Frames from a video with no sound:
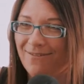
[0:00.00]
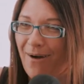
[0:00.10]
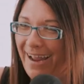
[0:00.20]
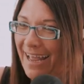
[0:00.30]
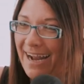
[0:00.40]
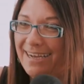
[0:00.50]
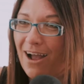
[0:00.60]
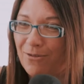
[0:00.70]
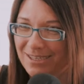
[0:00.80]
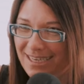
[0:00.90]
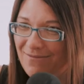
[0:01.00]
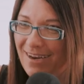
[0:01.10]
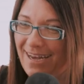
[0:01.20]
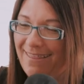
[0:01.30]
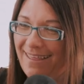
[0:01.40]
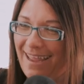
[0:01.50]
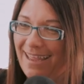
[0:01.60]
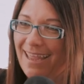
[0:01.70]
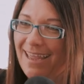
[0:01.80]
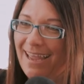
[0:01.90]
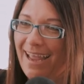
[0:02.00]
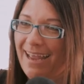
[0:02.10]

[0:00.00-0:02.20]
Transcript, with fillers: Why had I not received anything? Right.